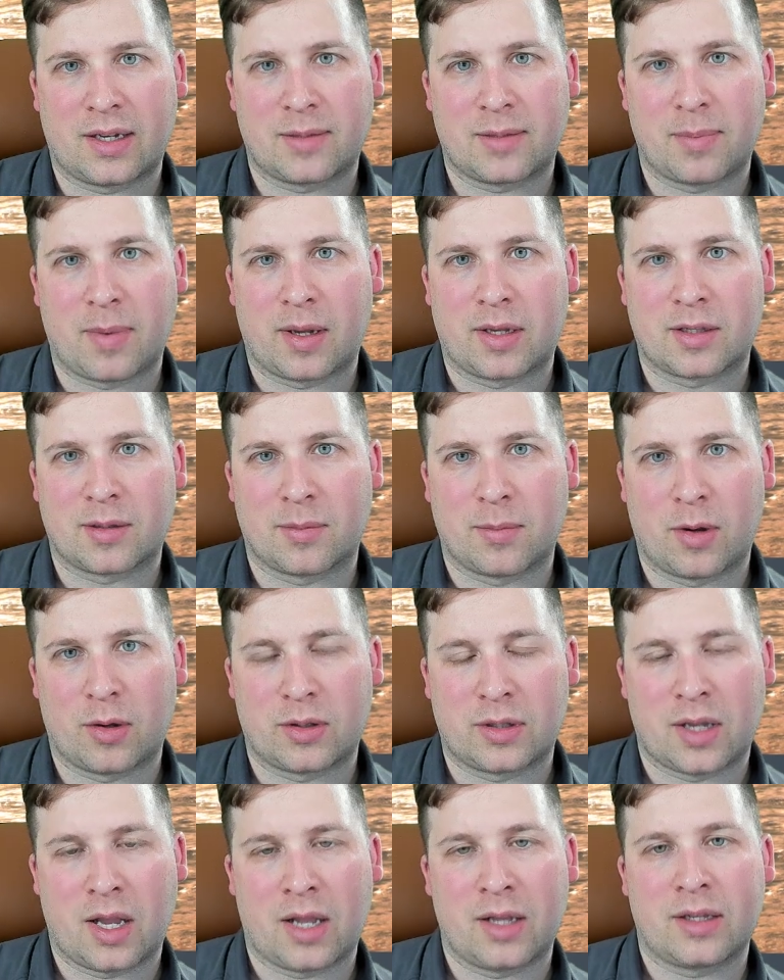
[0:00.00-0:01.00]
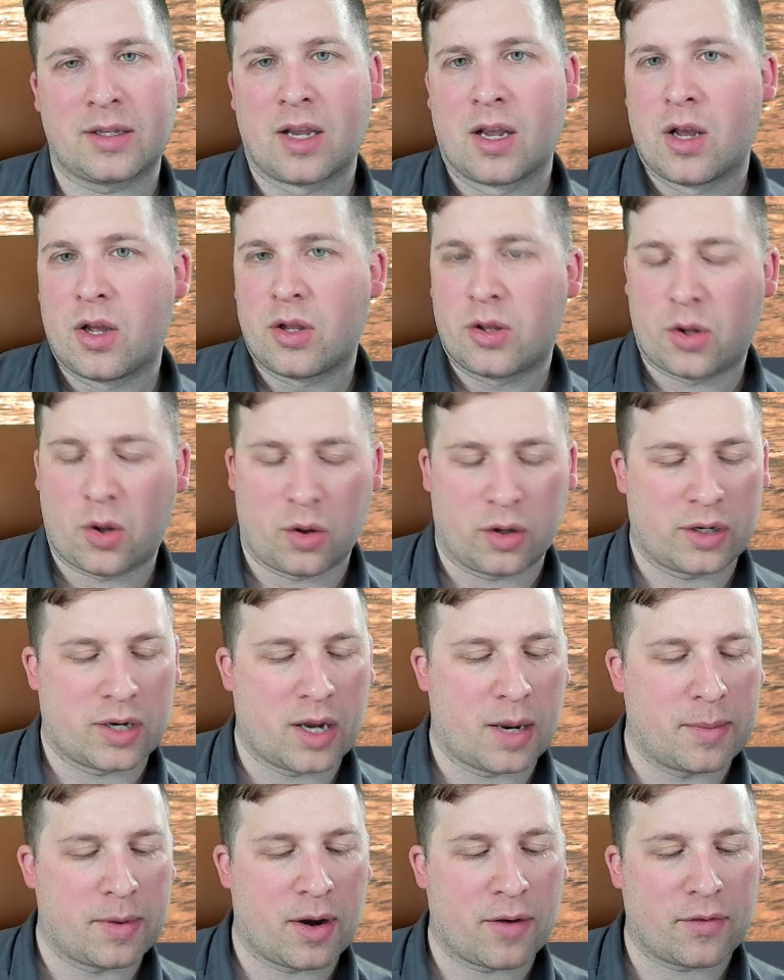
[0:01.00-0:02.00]
makes the most sense. The only
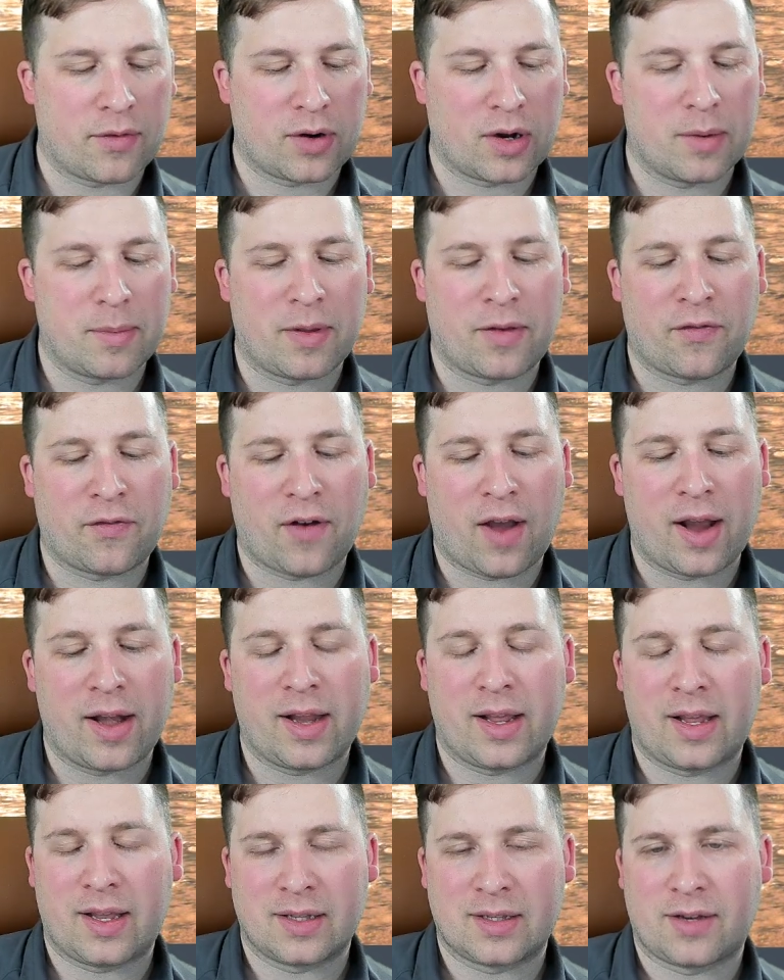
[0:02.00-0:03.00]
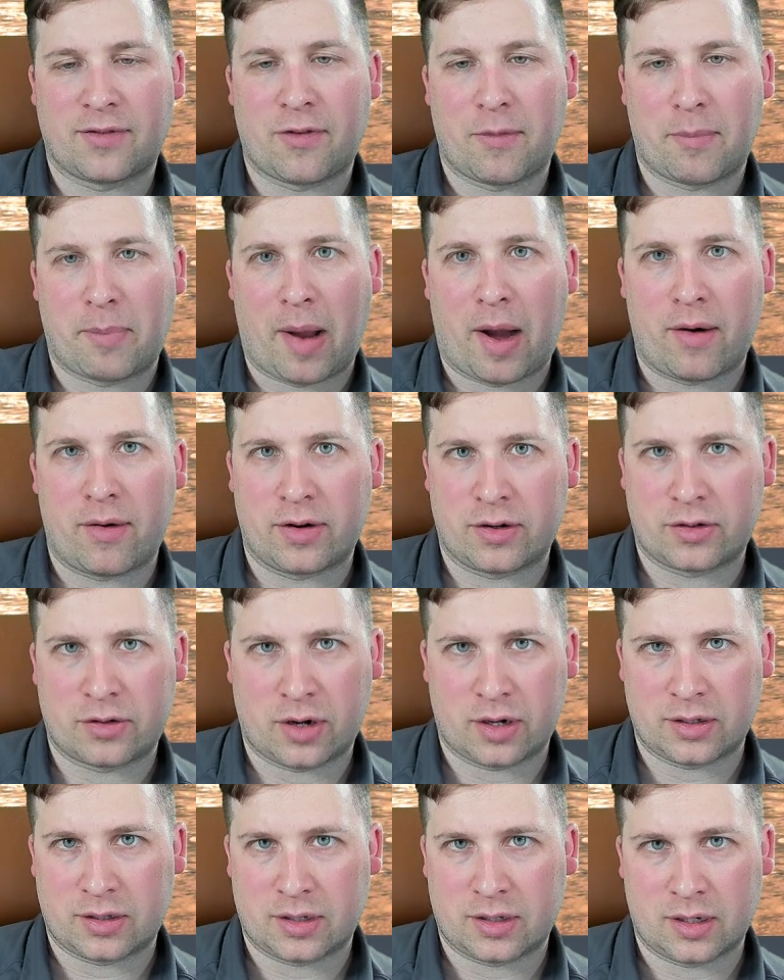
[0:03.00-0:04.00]
time you're ever going to be fighting is if a pirate
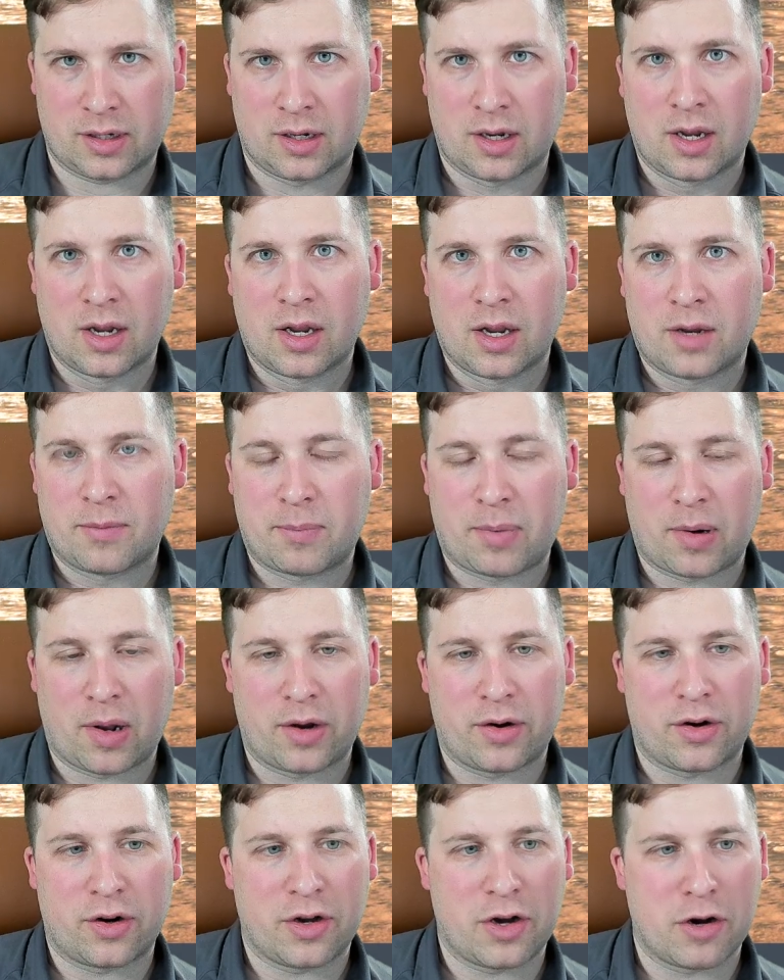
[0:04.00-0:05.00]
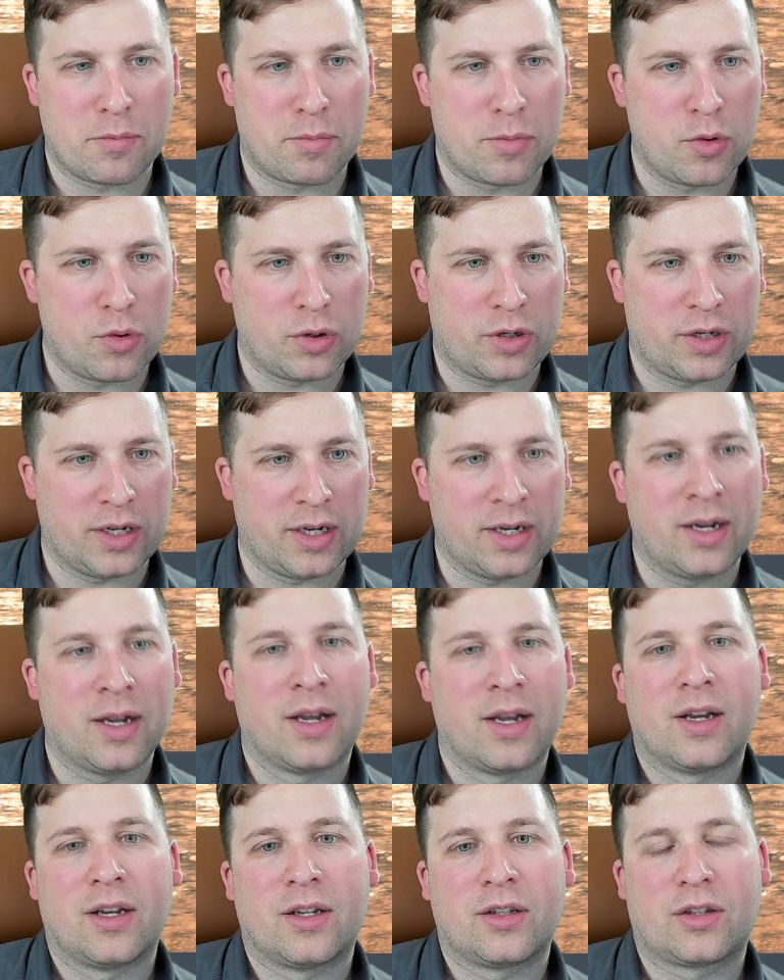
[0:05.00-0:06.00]
tries to plunder your booty.
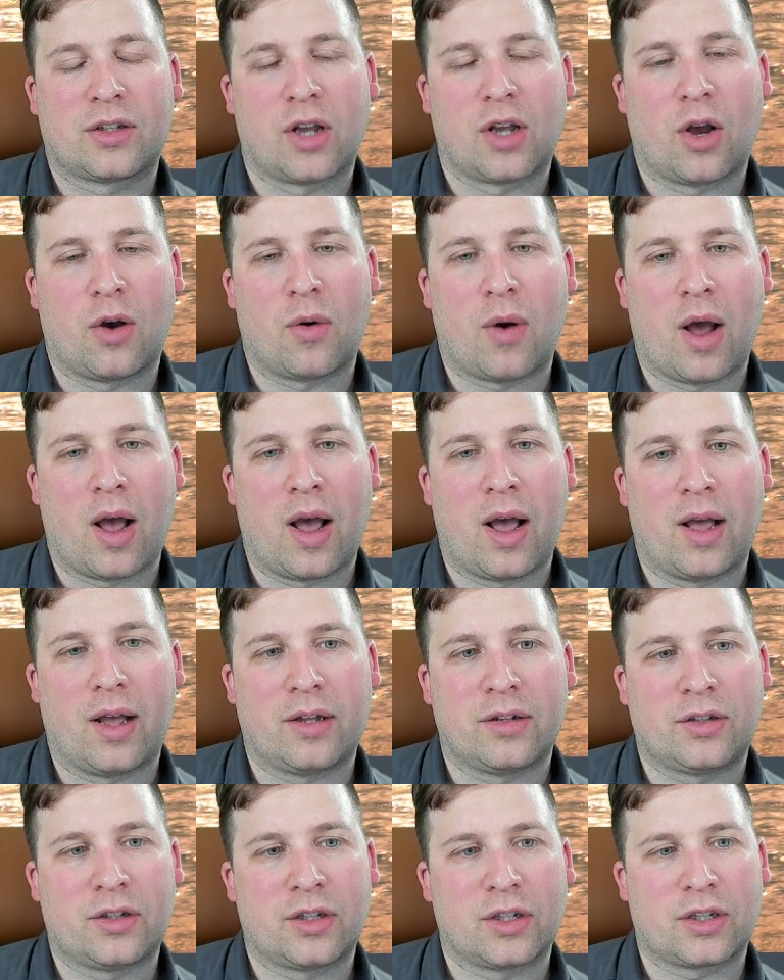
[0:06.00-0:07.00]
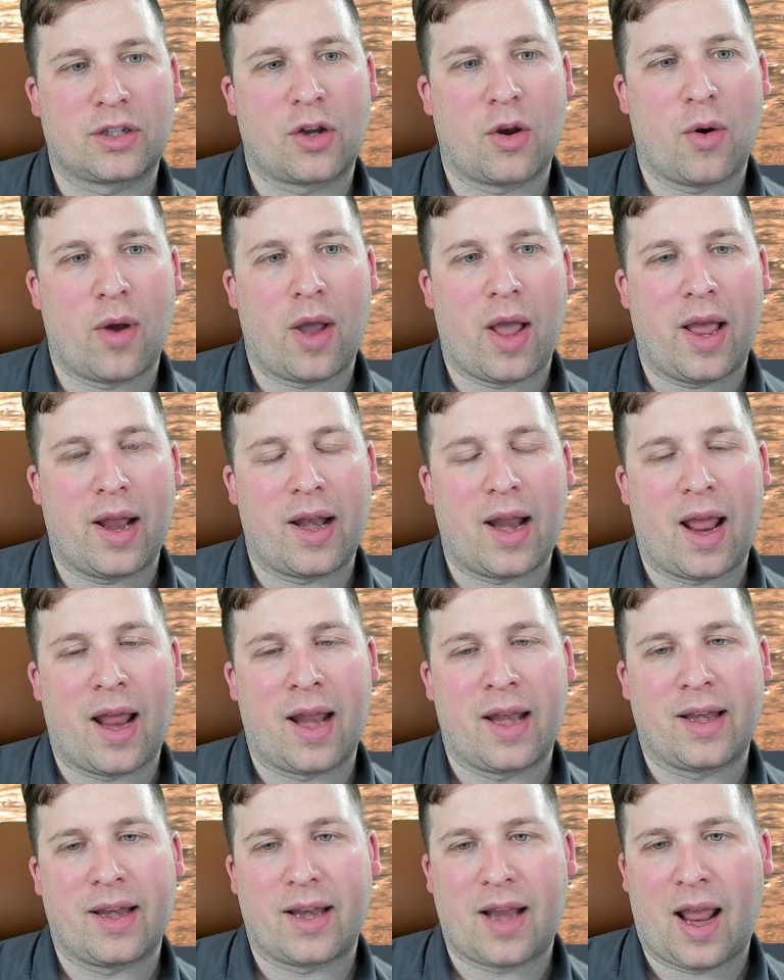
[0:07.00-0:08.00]
So just go ahead
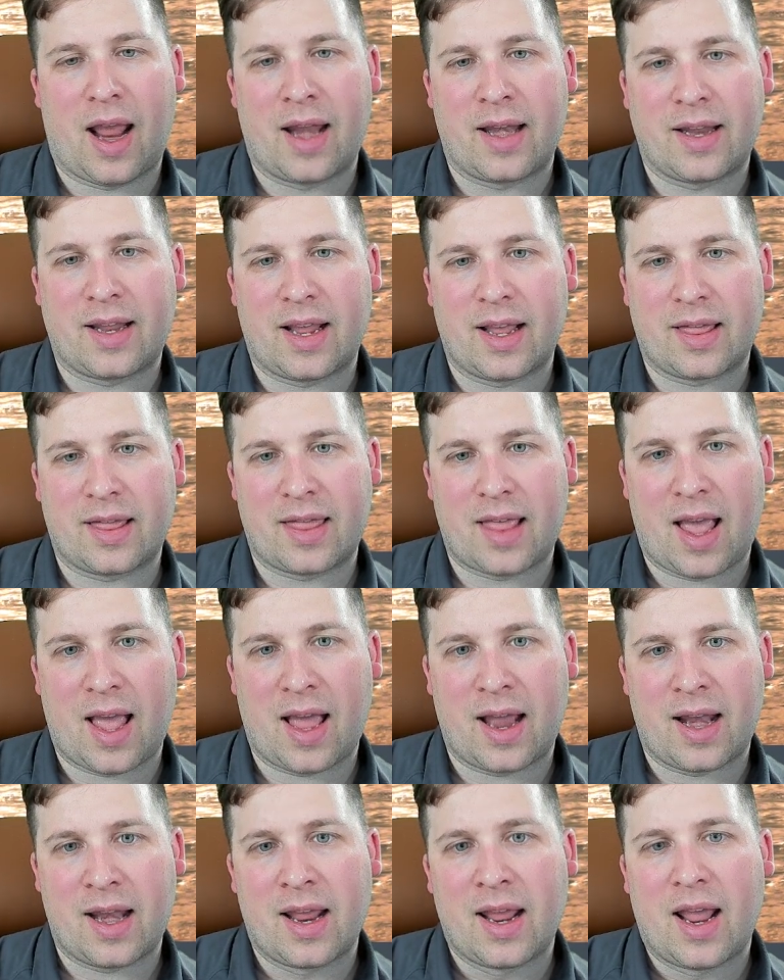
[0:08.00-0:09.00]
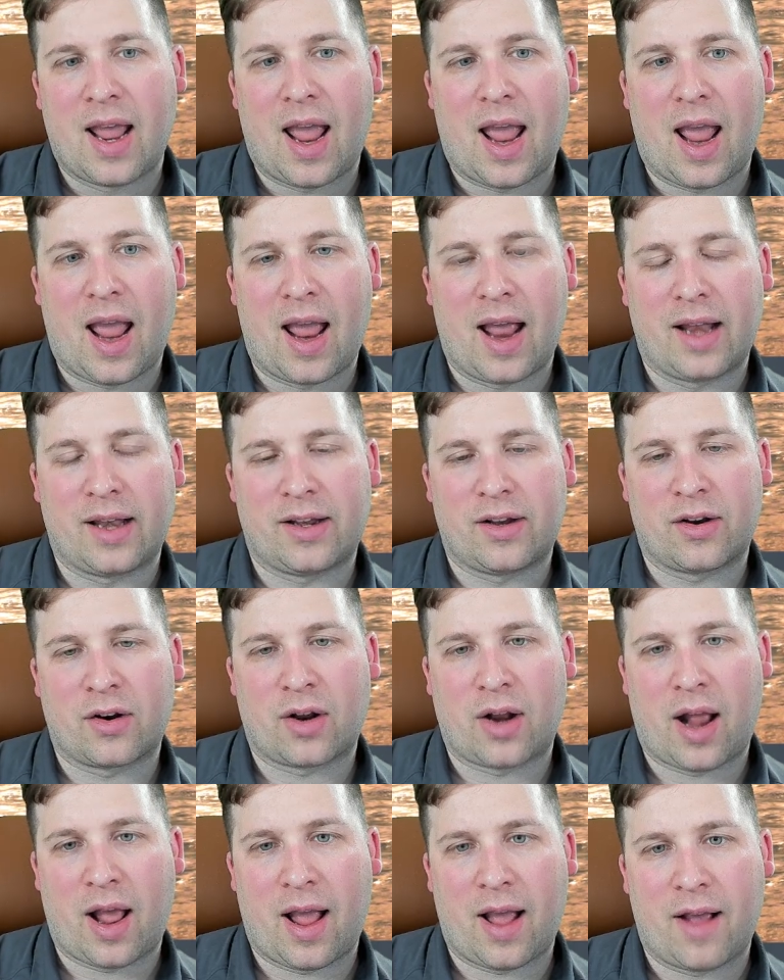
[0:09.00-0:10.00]
and get that, and you're
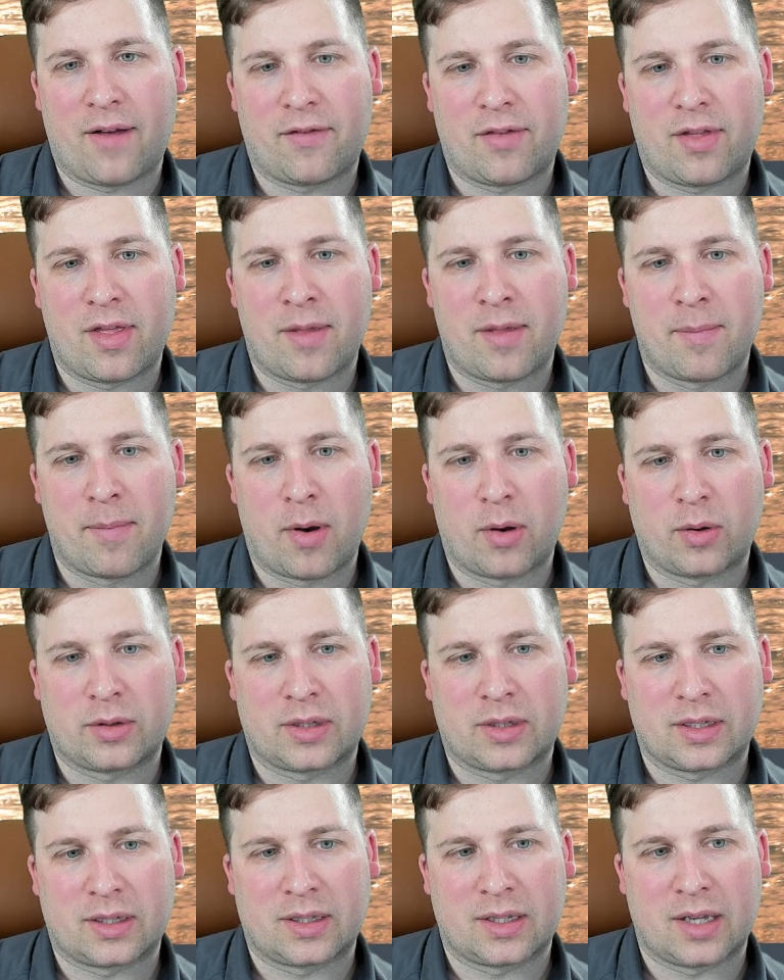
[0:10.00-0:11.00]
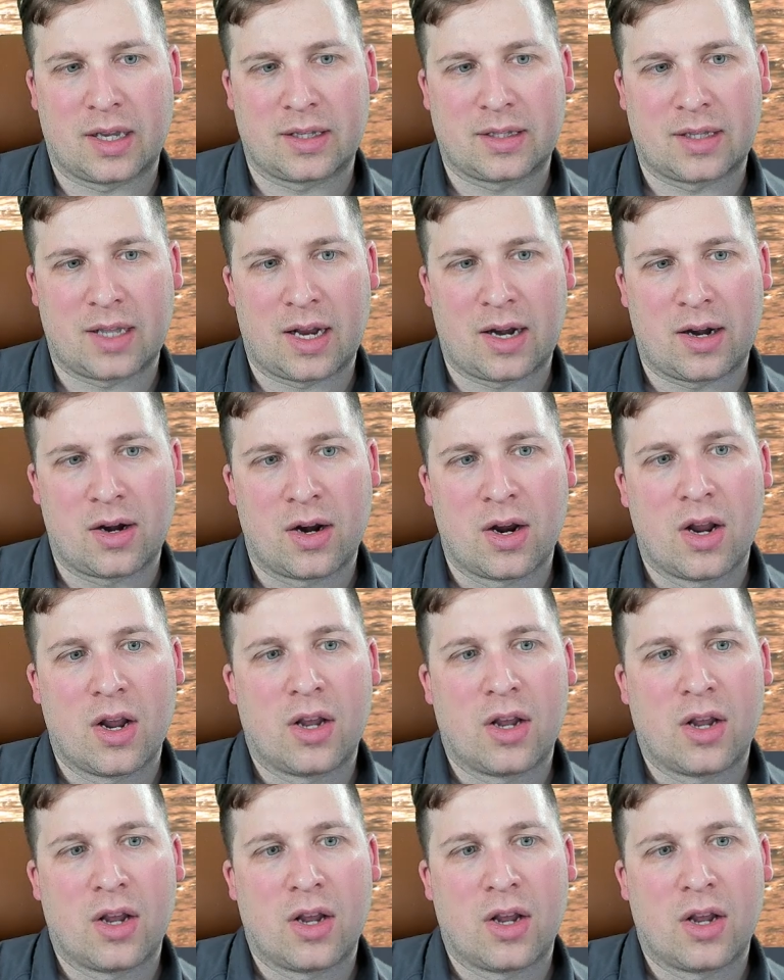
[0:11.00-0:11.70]
gonna have the most success there.